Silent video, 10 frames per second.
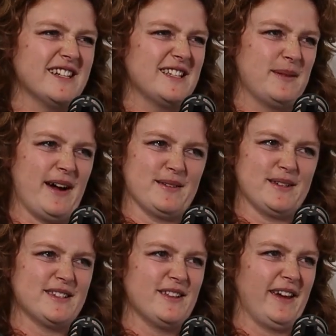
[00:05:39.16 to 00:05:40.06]
as well, so
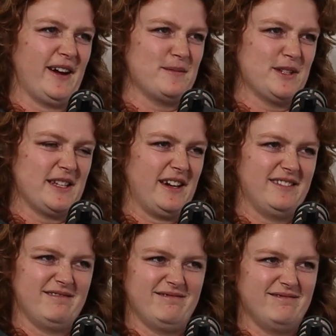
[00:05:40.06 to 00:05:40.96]
it's not like I'm just like,
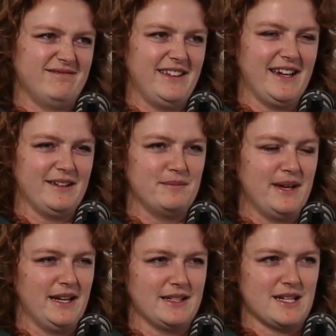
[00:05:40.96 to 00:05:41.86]
yeah,
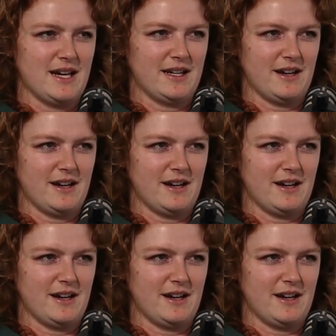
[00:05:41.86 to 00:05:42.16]
being a dick.